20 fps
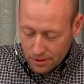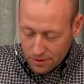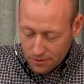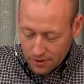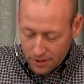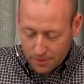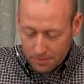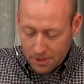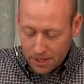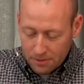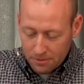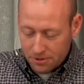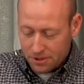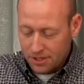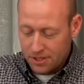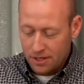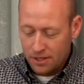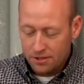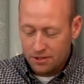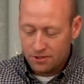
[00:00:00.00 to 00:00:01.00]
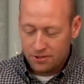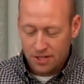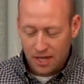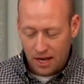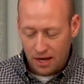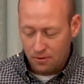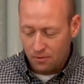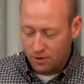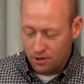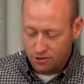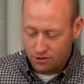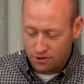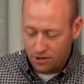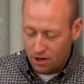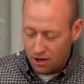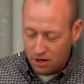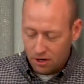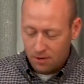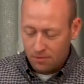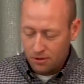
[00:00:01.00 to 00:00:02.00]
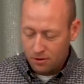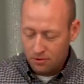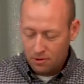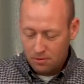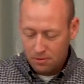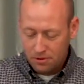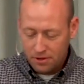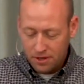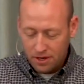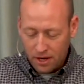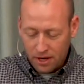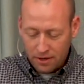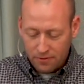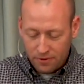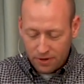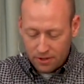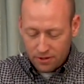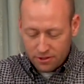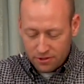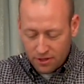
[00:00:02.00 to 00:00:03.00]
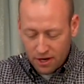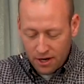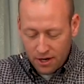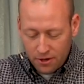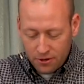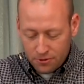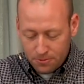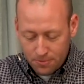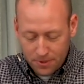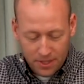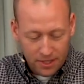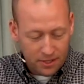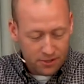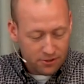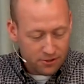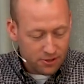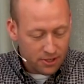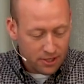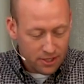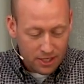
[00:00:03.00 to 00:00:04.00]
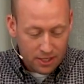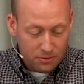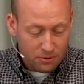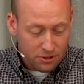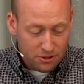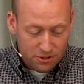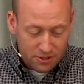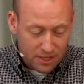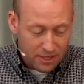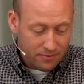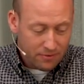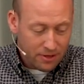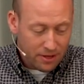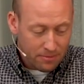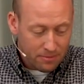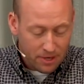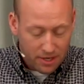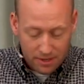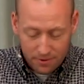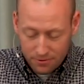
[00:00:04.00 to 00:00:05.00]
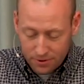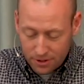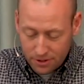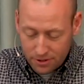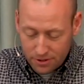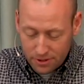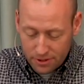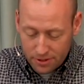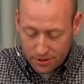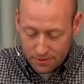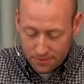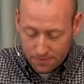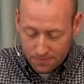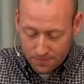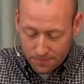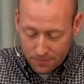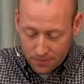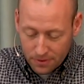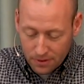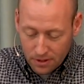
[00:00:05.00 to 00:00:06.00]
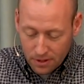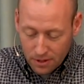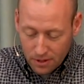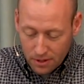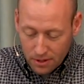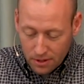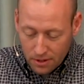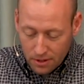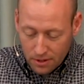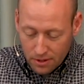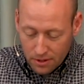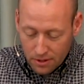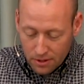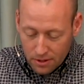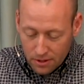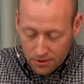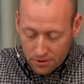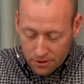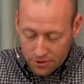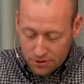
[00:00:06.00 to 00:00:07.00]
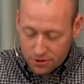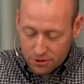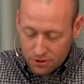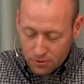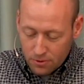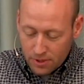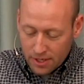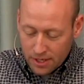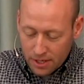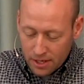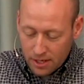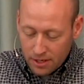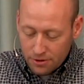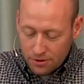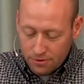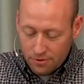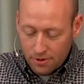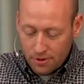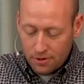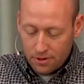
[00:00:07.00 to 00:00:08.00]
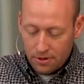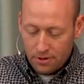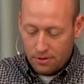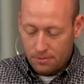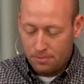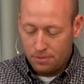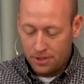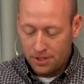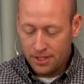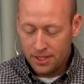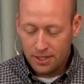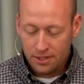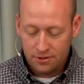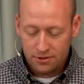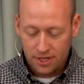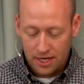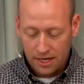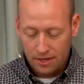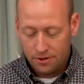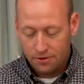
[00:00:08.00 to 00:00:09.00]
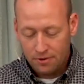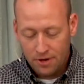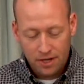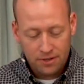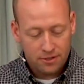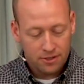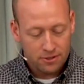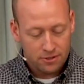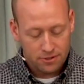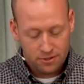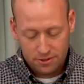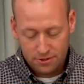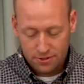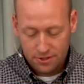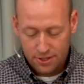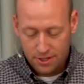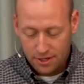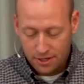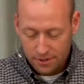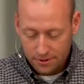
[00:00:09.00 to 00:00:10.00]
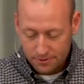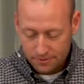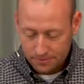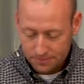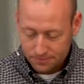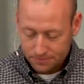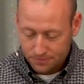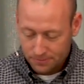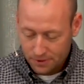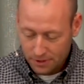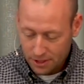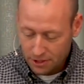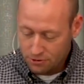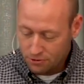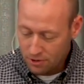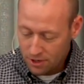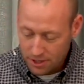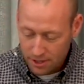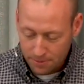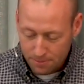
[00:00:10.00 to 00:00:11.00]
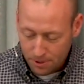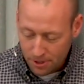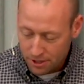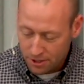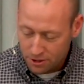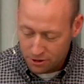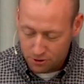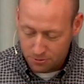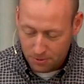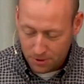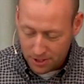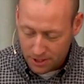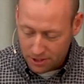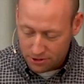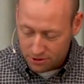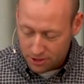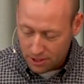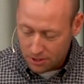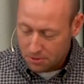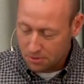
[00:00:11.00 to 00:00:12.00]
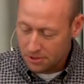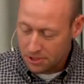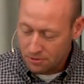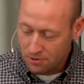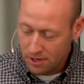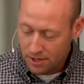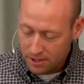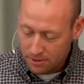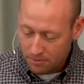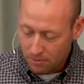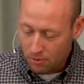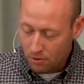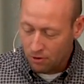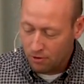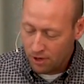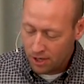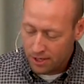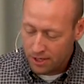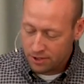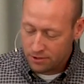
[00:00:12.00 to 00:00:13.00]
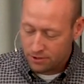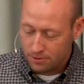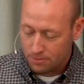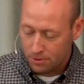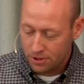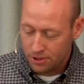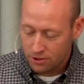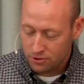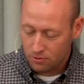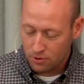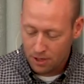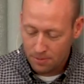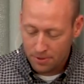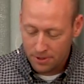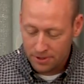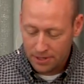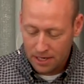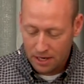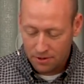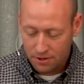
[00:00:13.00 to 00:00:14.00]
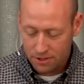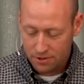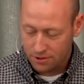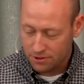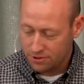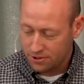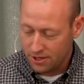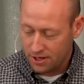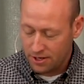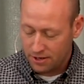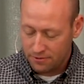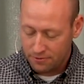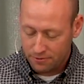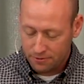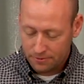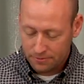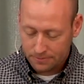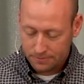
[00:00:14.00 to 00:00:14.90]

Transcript: That man with the gun does not wish to harm the one with the knife. He desires peace, and he would save that man if he could. This is the way God th- pleads and threatens the sinner. He's ready to punish, but he's equally ready, more ready to put his weapon down and to save.